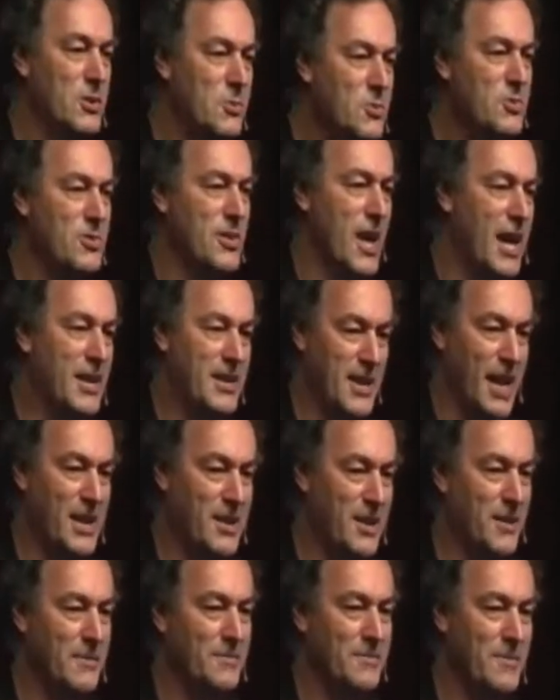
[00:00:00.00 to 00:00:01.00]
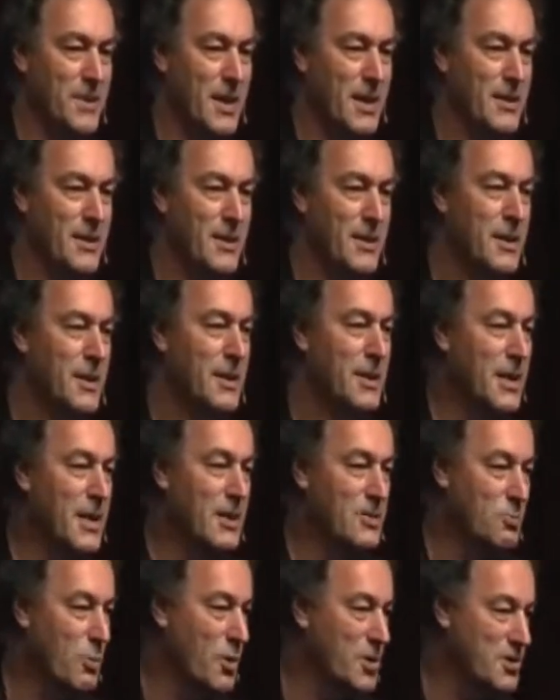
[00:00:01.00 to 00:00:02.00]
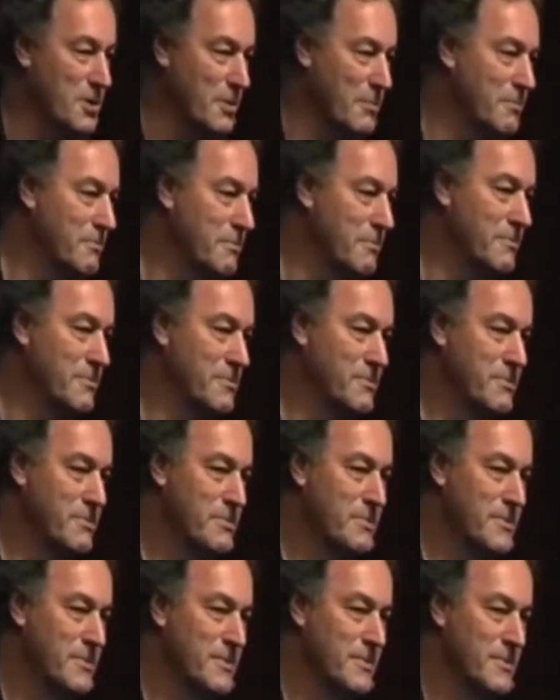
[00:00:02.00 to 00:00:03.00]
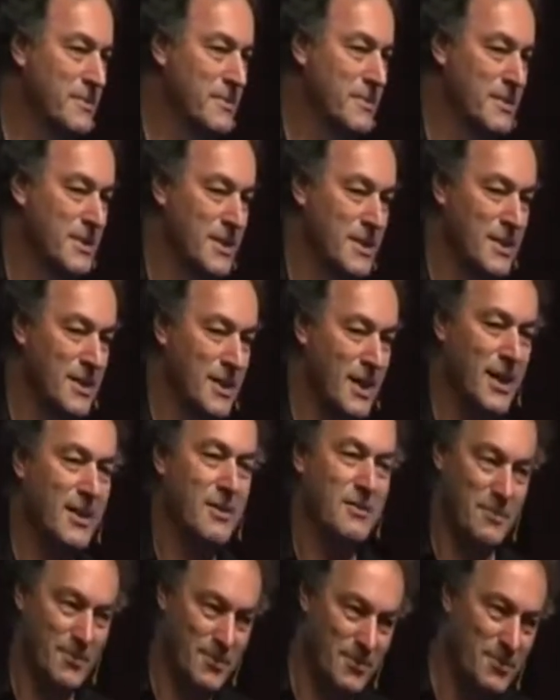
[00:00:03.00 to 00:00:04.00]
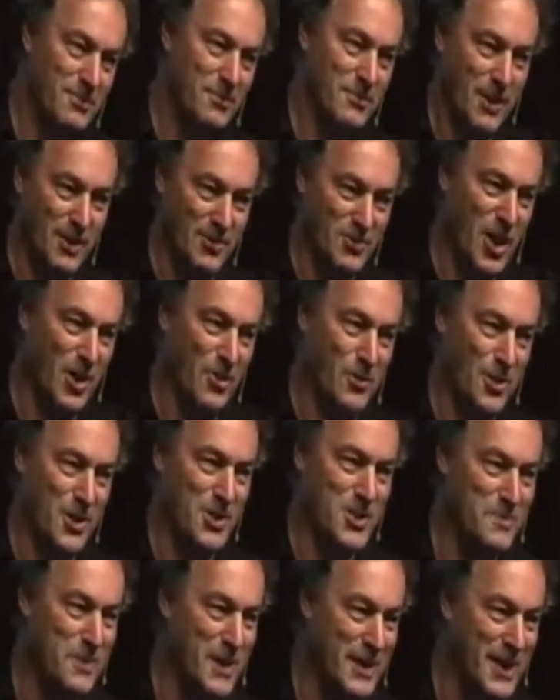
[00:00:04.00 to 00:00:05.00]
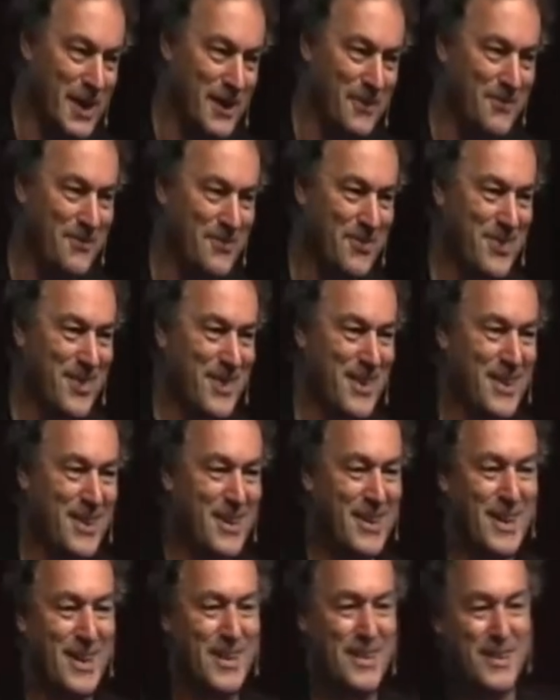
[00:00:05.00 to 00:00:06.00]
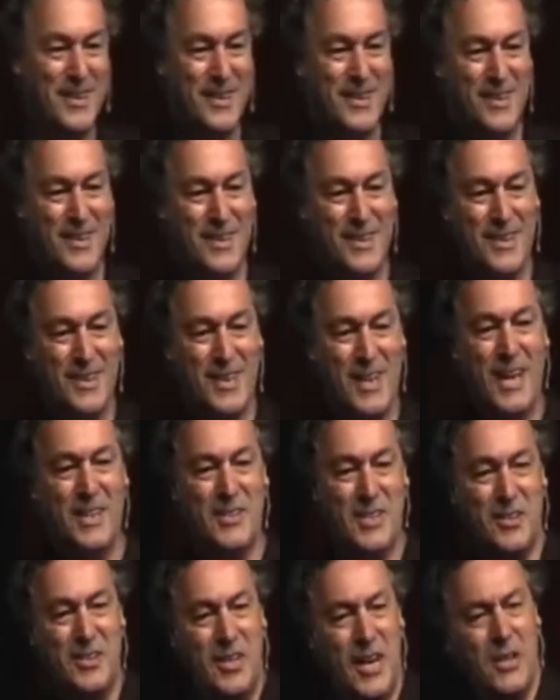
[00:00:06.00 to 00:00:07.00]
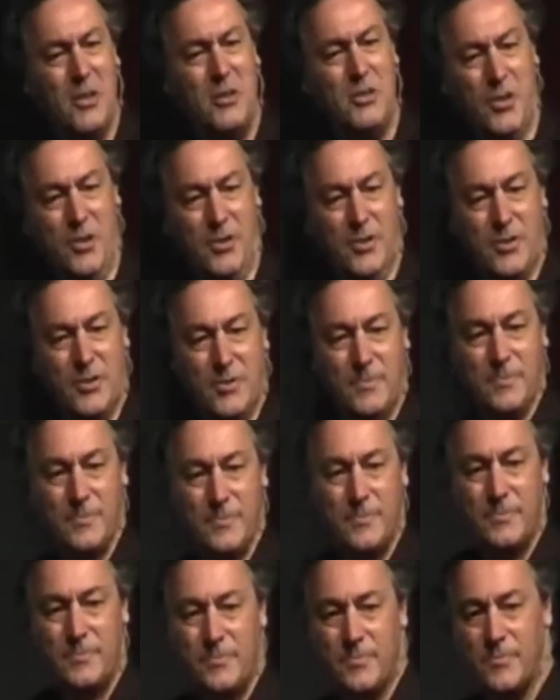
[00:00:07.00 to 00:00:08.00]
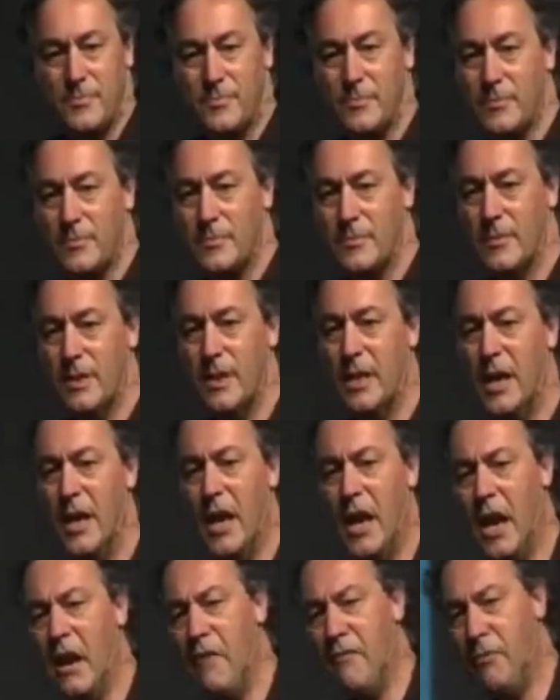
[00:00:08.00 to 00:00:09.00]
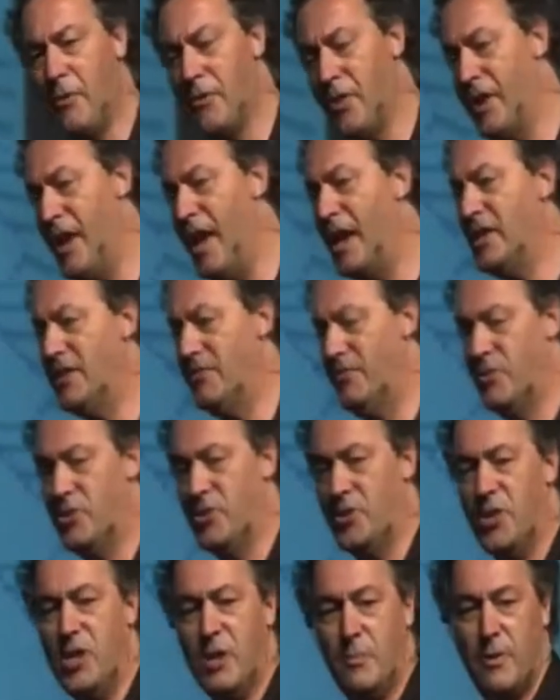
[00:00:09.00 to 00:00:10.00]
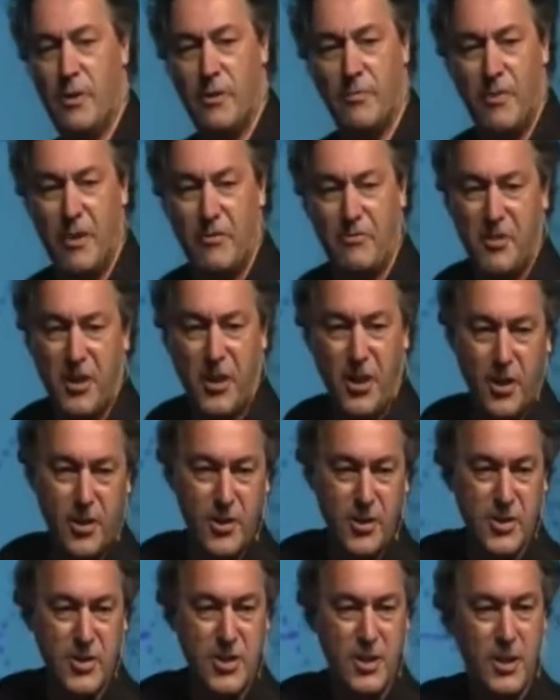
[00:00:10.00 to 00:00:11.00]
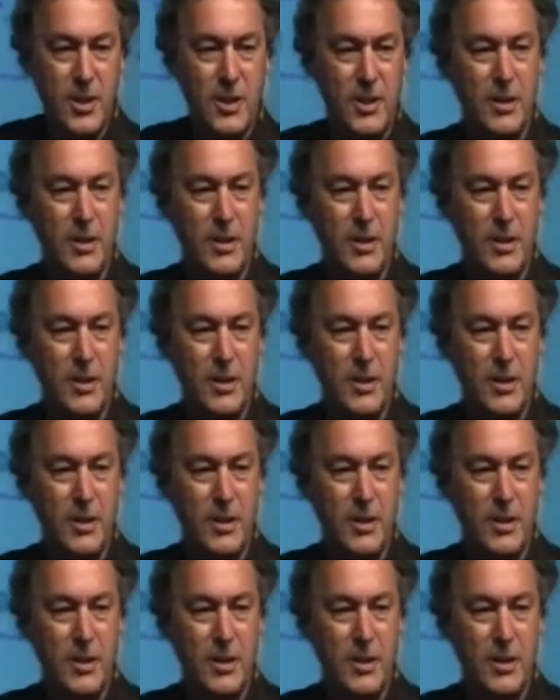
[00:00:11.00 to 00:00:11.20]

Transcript: use that data. Right? It's wisdom, right? Generally speaking. Right? It's intelligence. And for the next foreseeable 50 years,